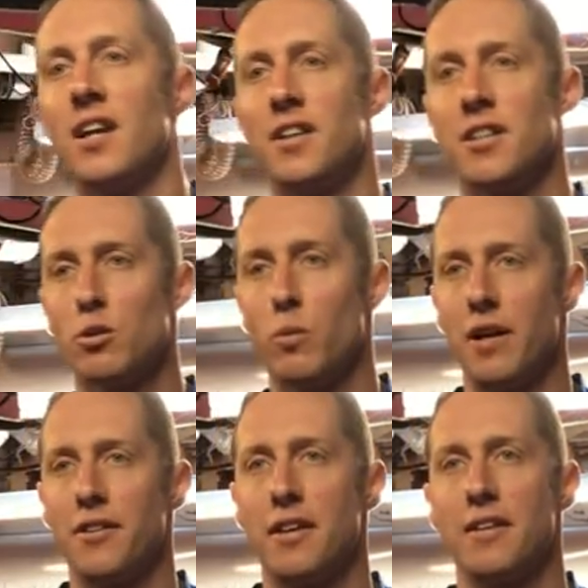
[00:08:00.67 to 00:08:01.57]
This is
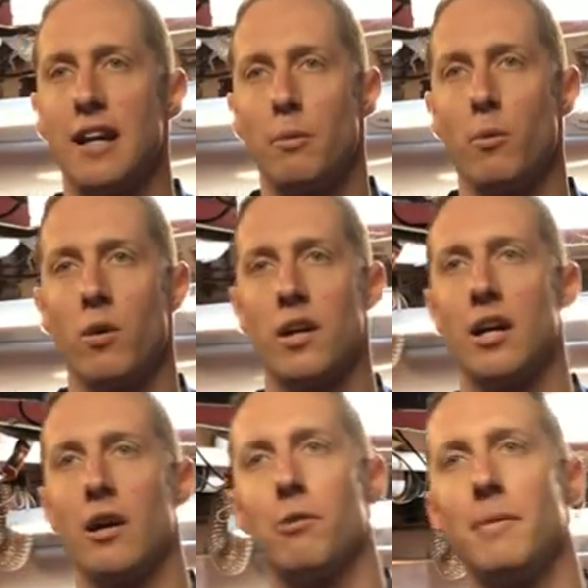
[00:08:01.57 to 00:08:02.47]
one thing that I've been working
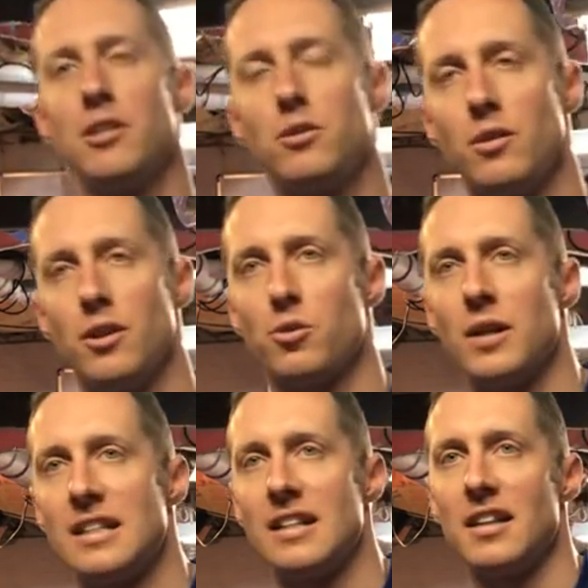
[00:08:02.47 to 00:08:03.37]
on with my students
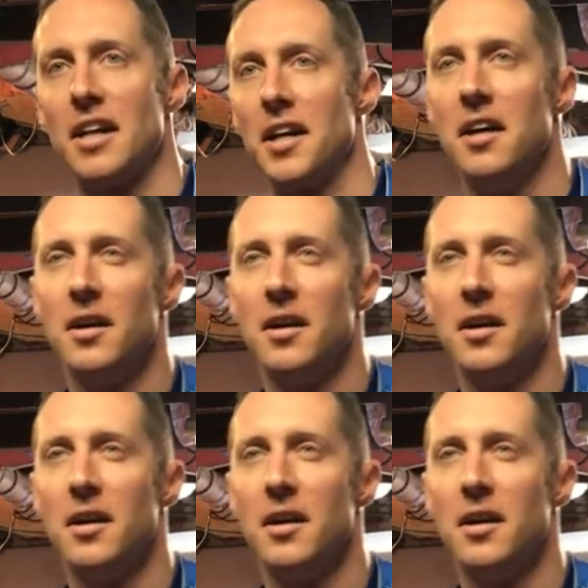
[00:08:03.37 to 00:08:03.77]
recently,